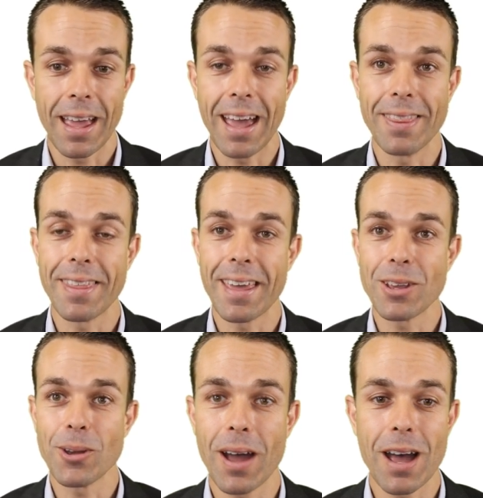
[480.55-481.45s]
And there
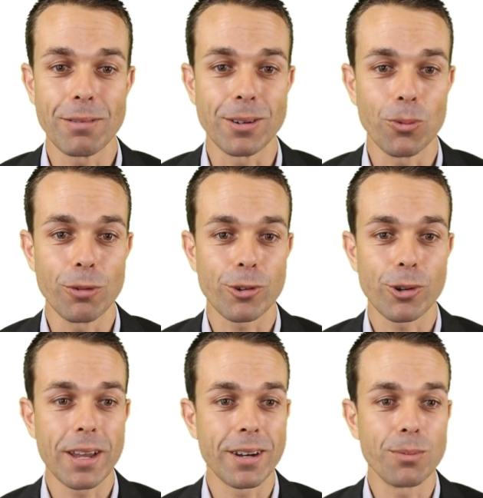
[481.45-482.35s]
have it. We've
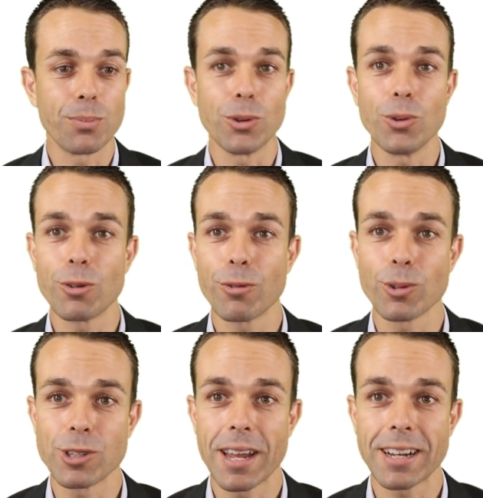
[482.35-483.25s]
created a beautiful
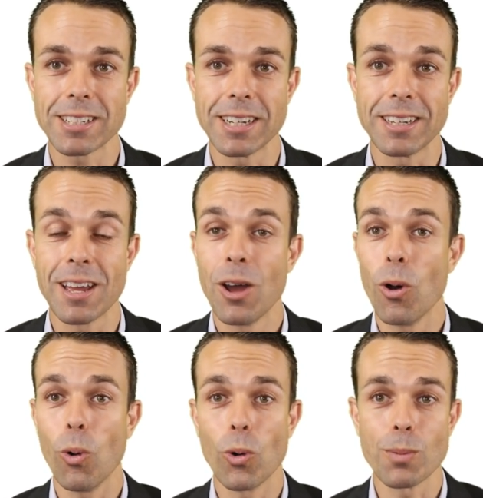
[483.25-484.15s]
check sheet
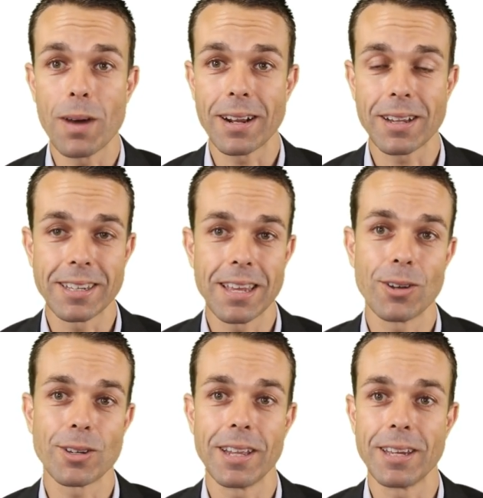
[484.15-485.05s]
automatically
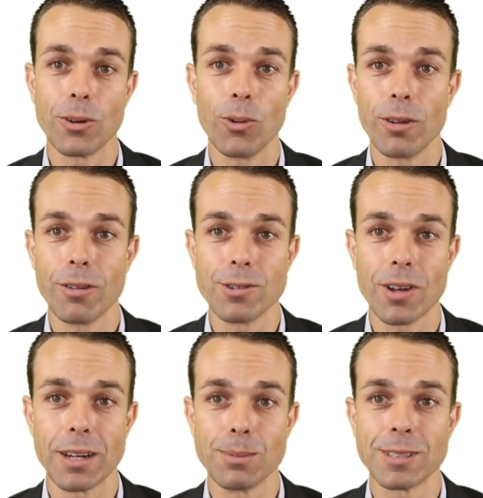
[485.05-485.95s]
calculating all of those
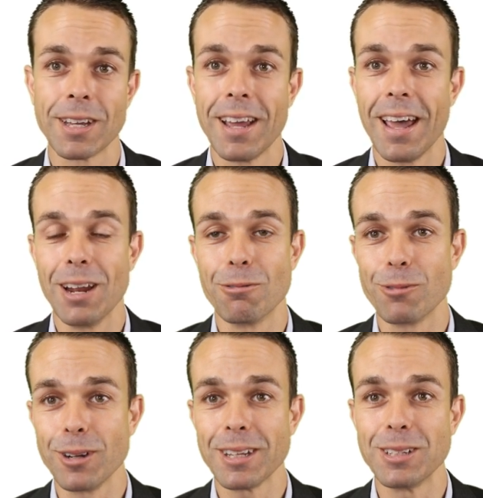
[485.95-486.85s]
items. And I've
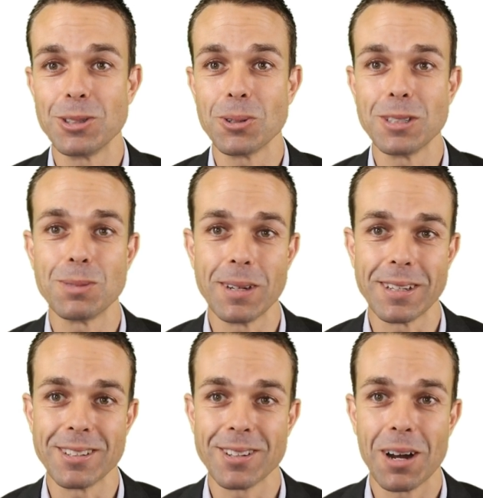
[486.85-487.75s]
really enjoyed
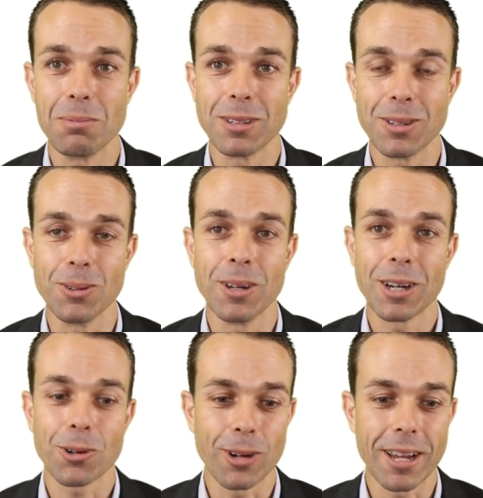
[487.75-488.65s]
spending the time with you
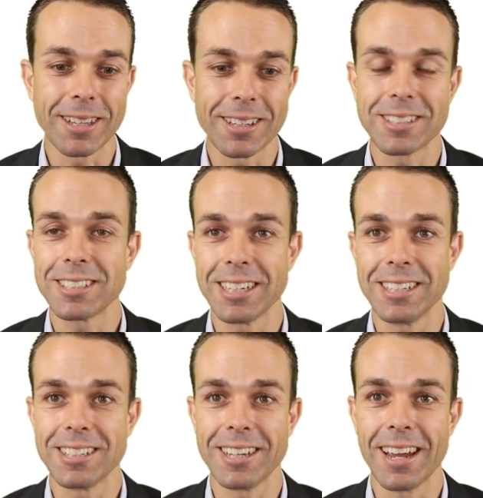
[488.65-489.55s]
creating this
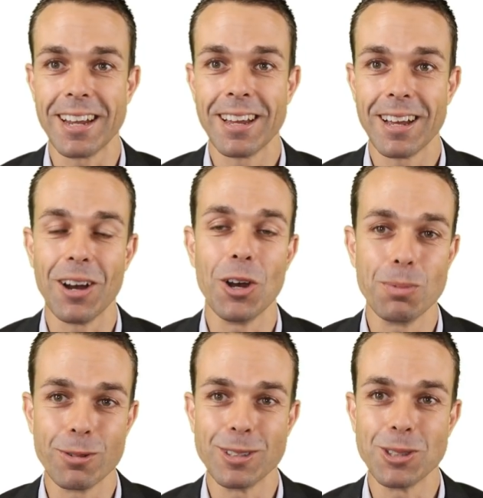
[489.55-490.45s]
sheet today. I
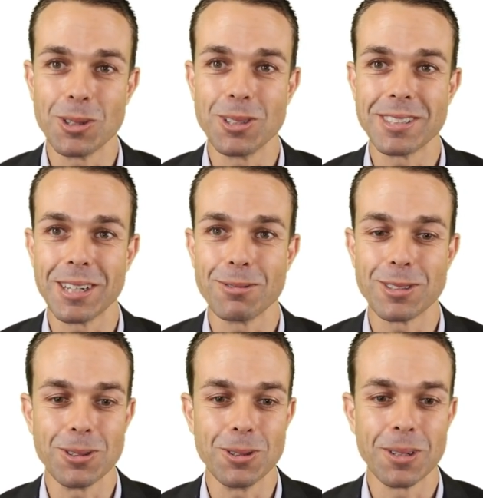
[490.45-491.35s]
hope you've enjoyed yourself
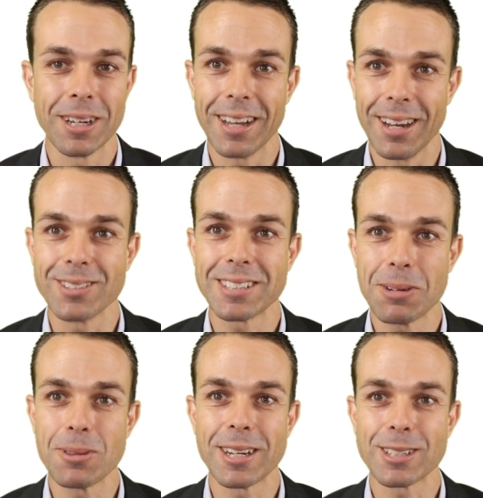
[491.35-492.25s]
too. And I'll see
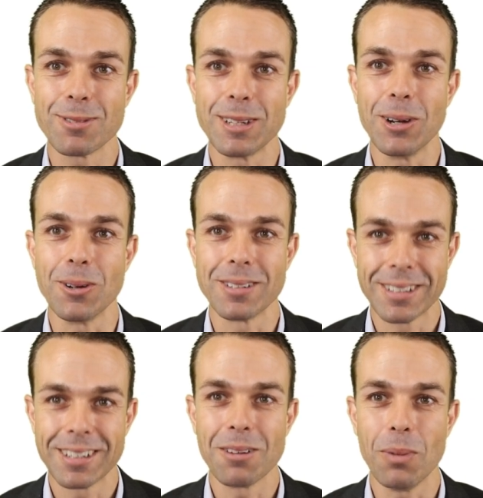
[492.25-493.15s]
you in the next video.
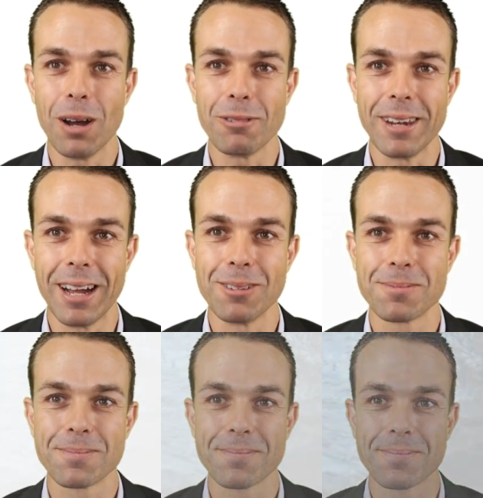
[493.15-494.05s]
Bye for now.